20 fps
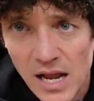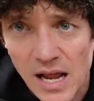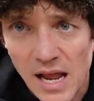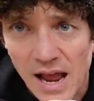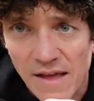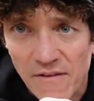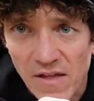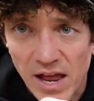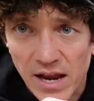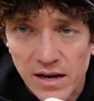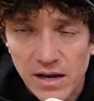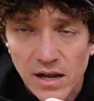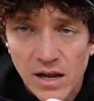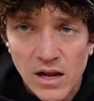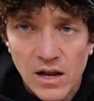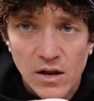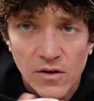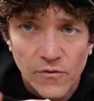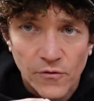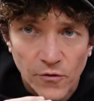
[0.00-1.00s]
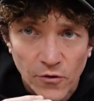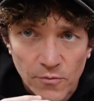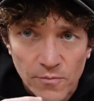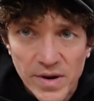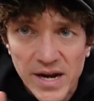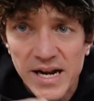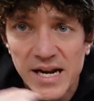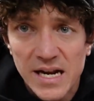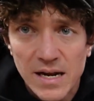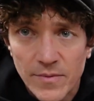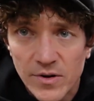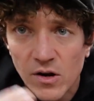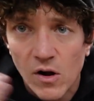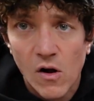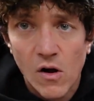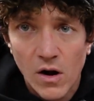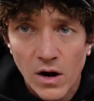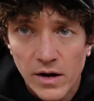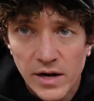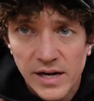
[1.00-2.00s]
And then for medium and
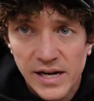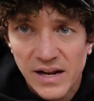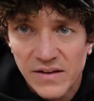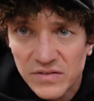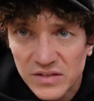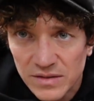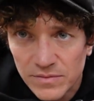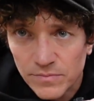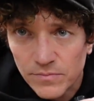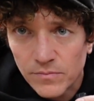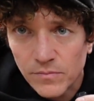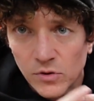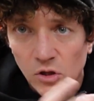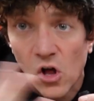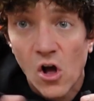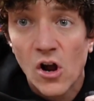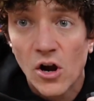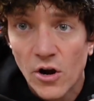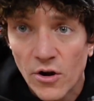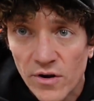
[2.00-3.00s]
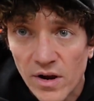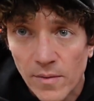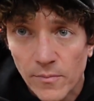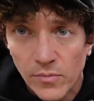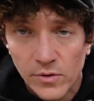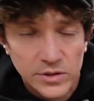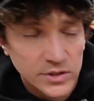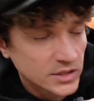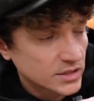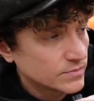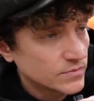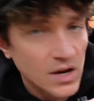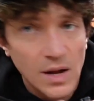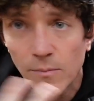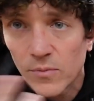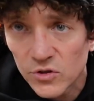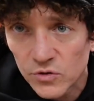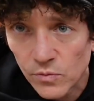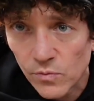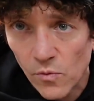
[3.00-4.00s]
hard, it gives them longer numbers
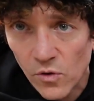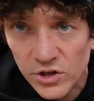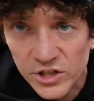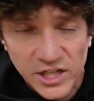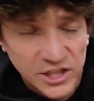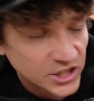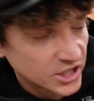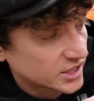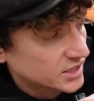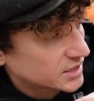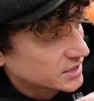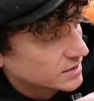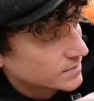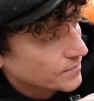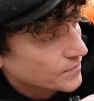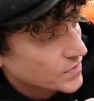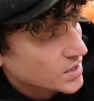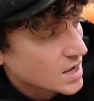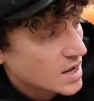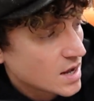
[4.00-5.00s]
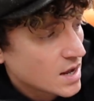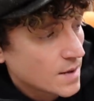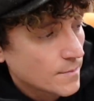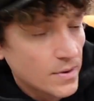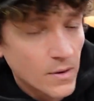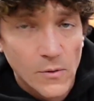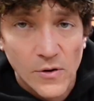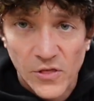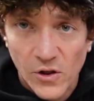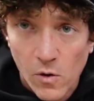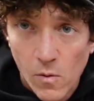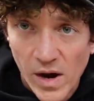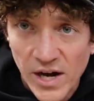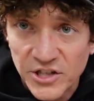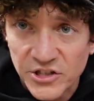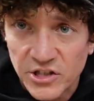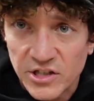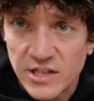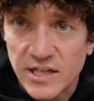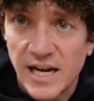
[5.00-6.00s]
with more digits. But with
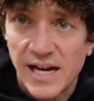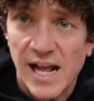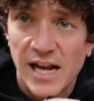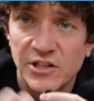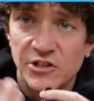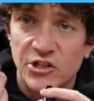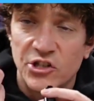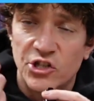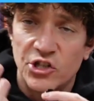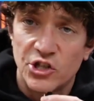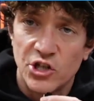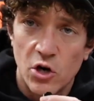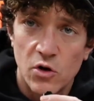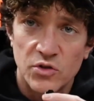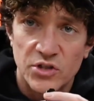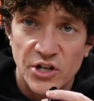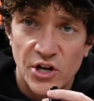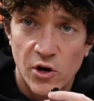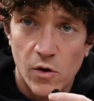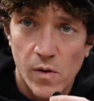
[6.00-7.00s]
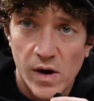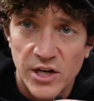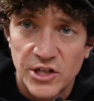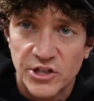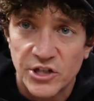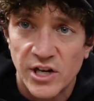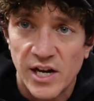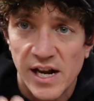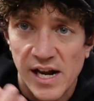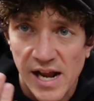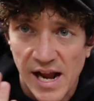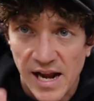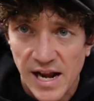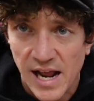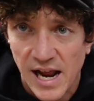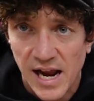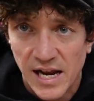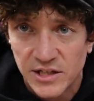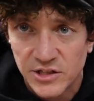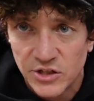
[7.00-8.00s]
equation, it actually shows an equation, and it
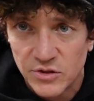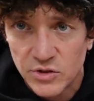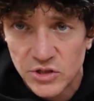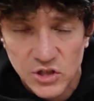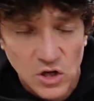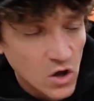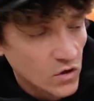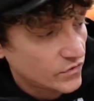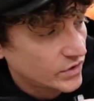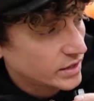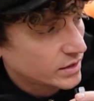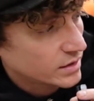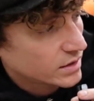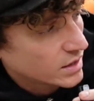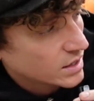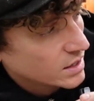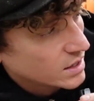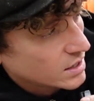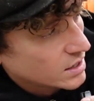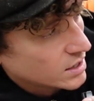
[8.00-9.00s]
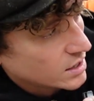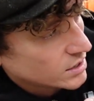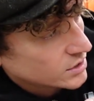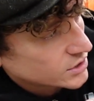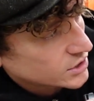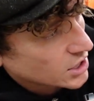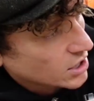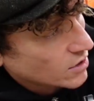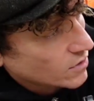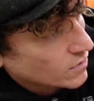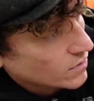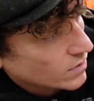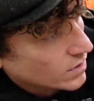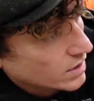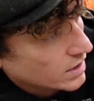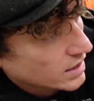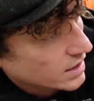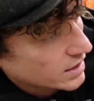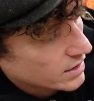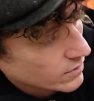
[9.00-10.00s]
has you solve it. So
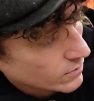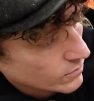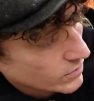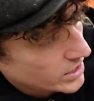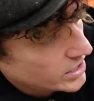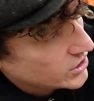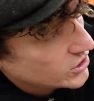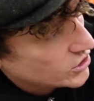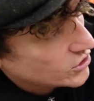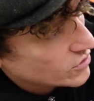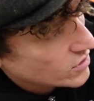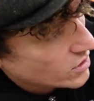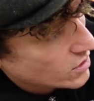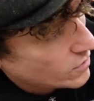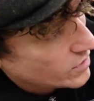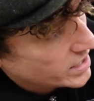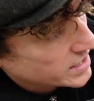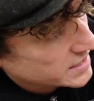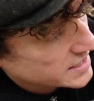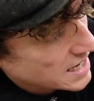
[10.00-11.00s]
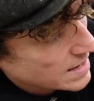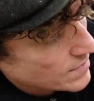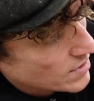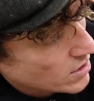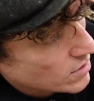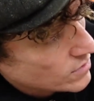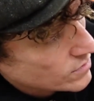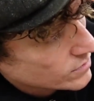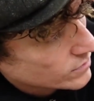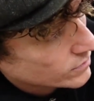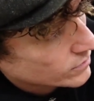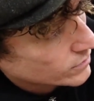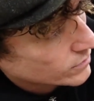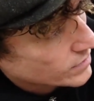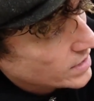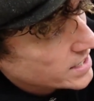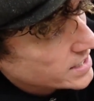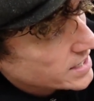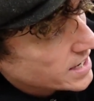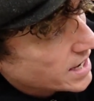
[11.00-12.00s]
we can do a quick demo
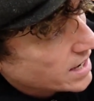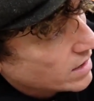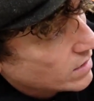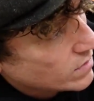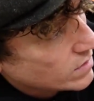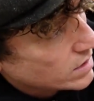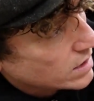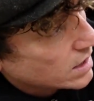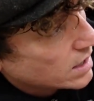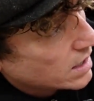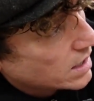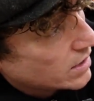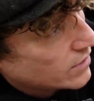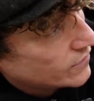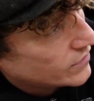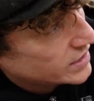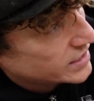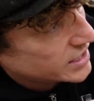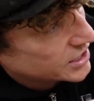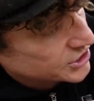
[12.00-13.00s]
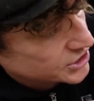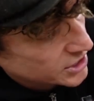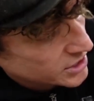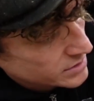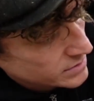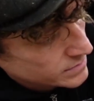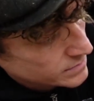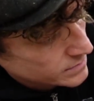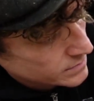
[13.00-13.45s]
right now of addition.